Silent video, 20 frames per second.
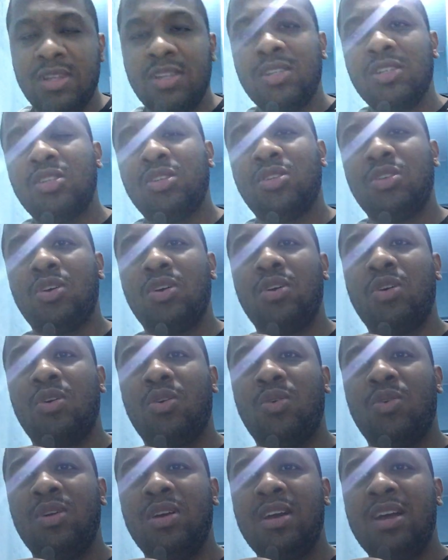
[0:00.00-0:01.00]

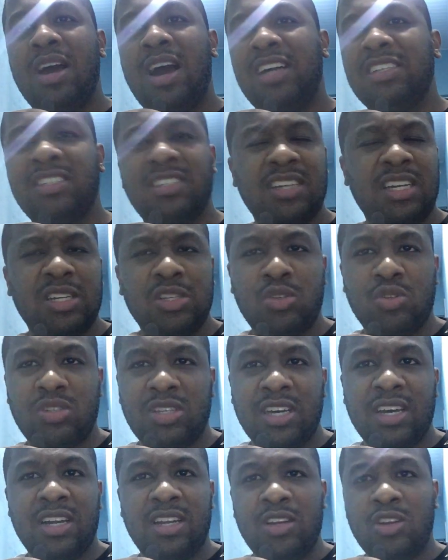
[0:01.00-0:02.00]
So I decided to
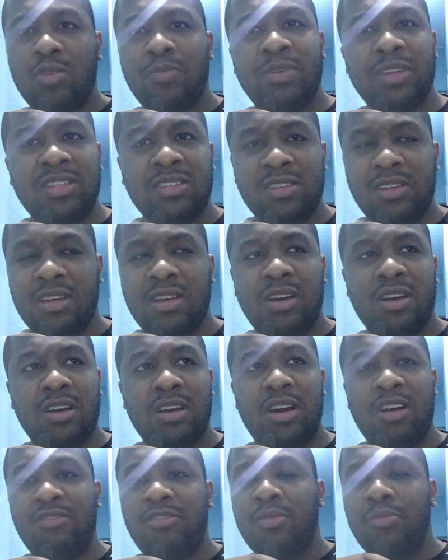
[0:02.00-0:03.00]
take a little bit
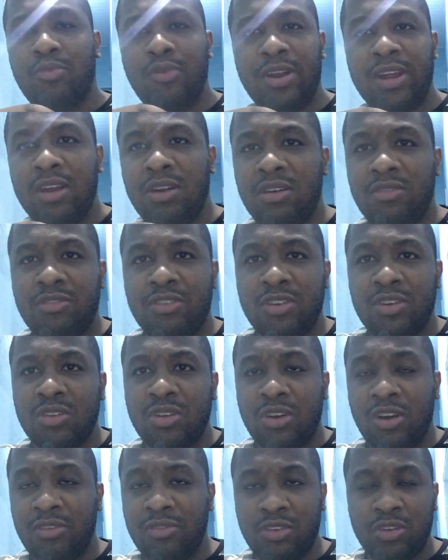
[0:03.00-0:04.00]
of a break from
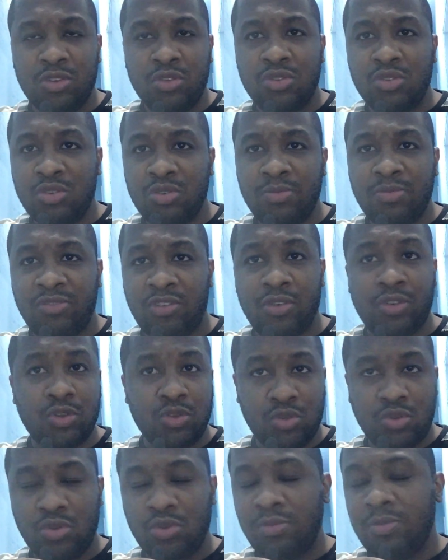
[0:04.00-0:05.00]

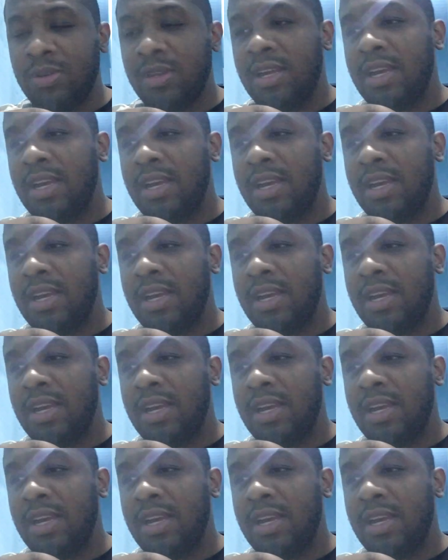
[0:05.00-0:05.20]
YouTube,